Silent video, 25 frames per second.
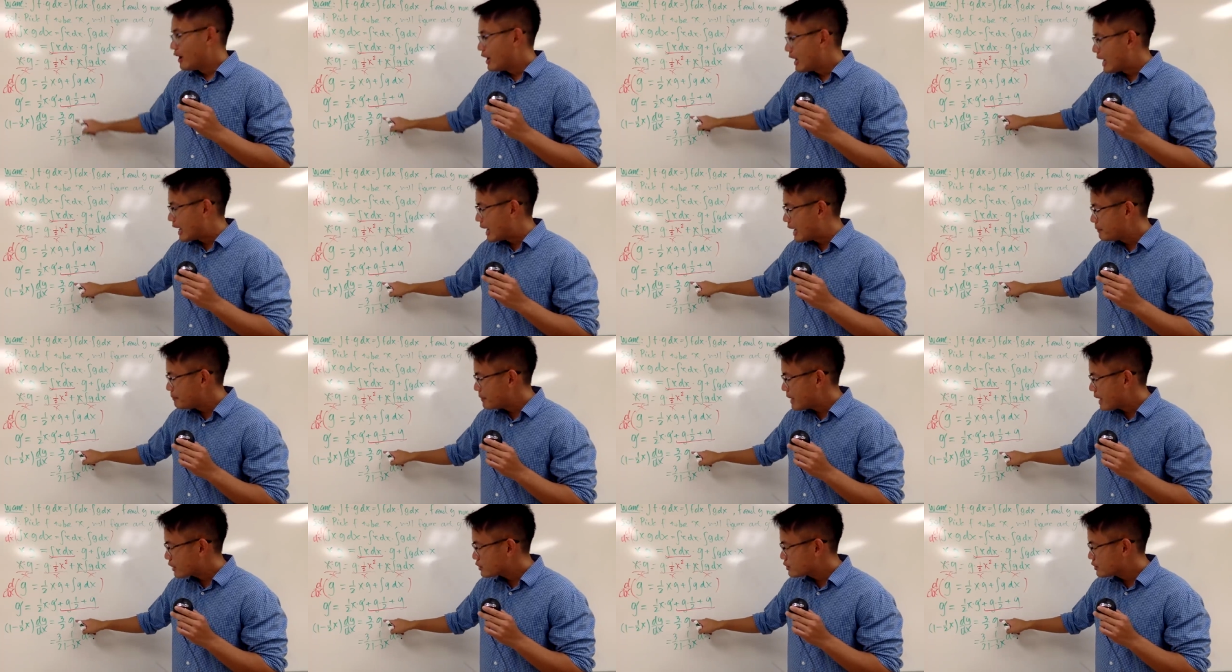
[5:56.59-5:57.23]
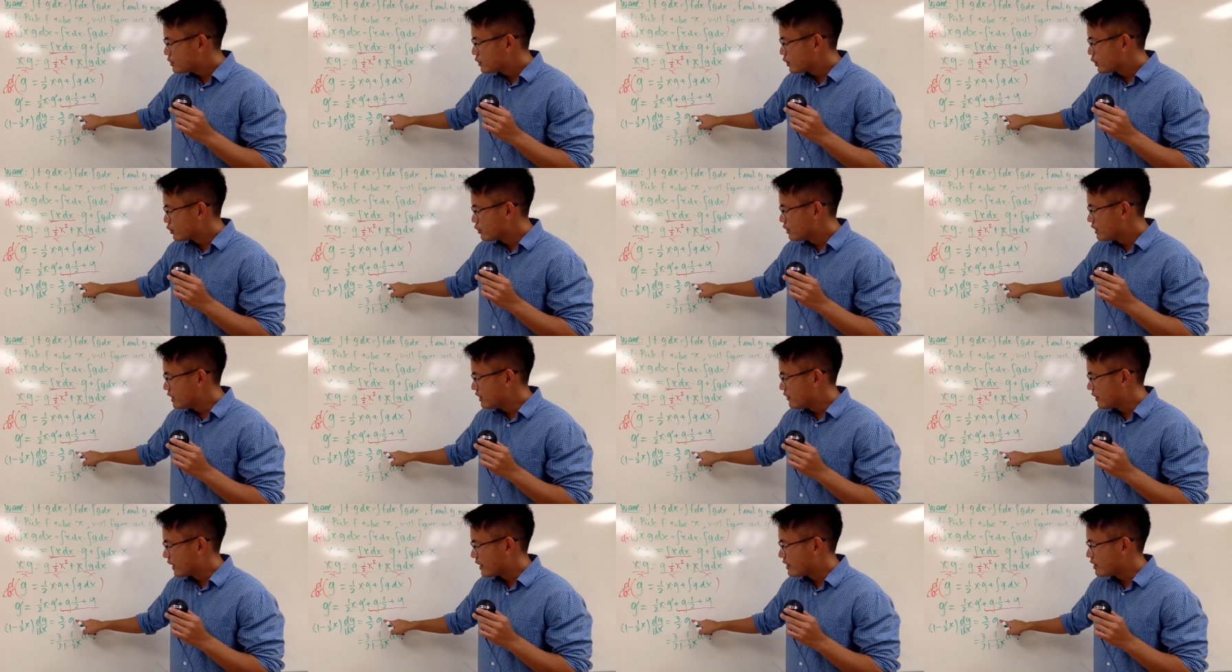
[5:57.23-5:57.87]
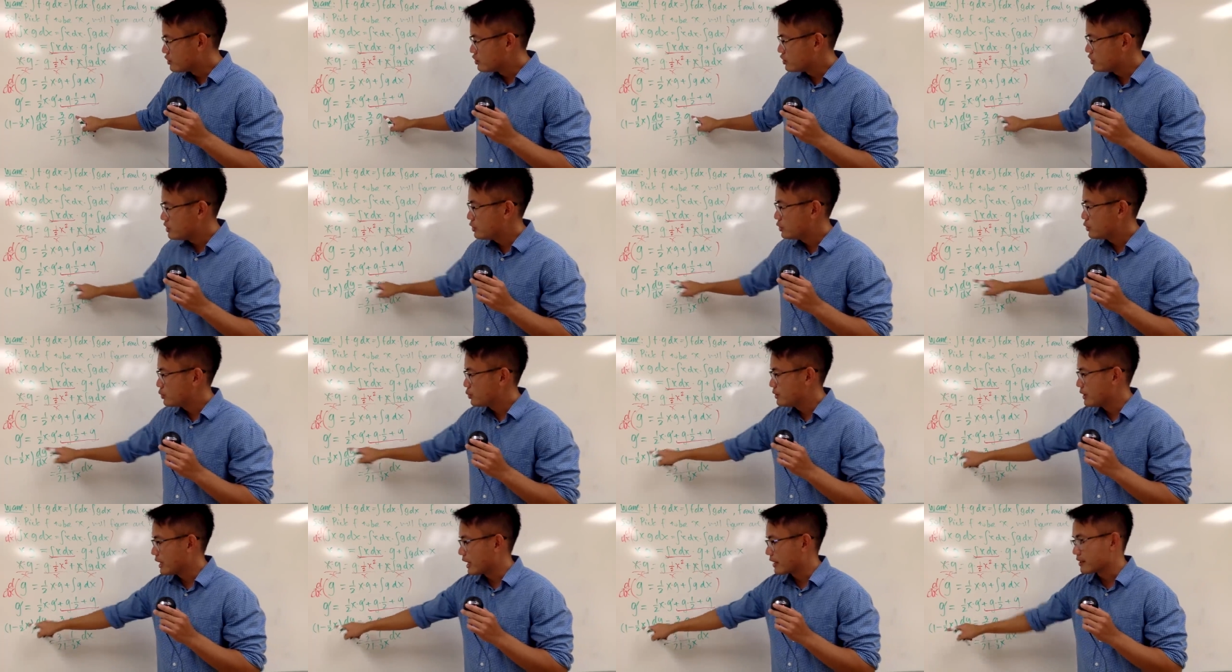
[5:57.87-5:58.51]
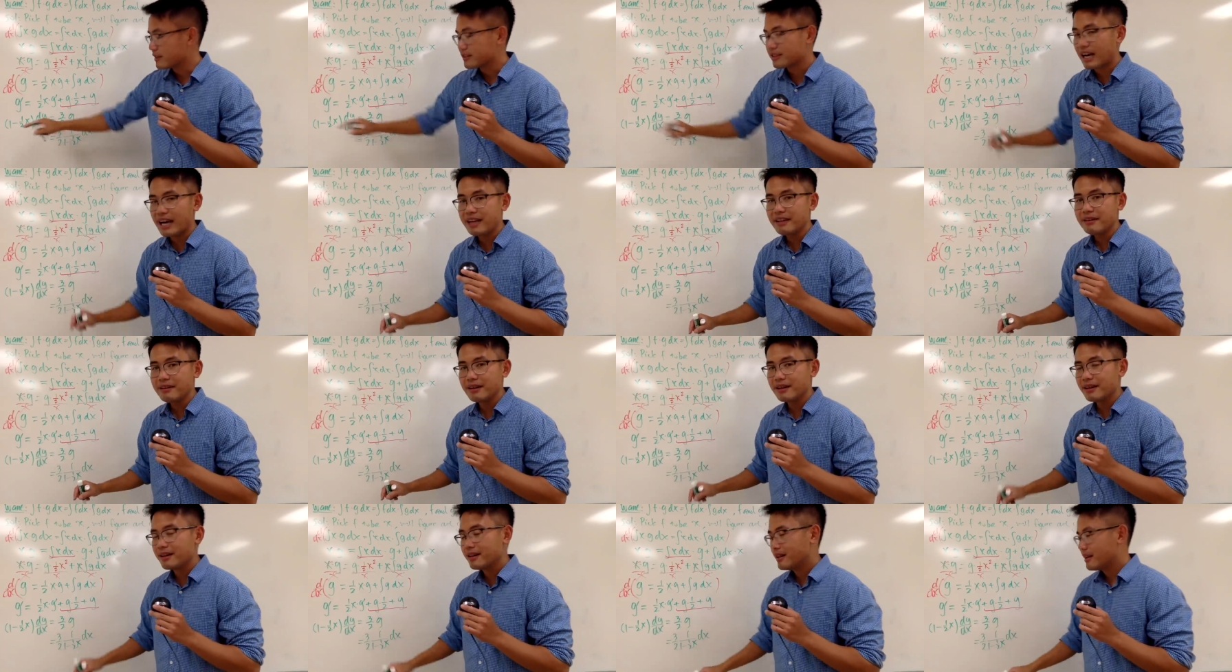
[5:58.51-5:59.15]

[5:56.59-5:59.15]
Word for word: I'm actually going to divide the g to the other side.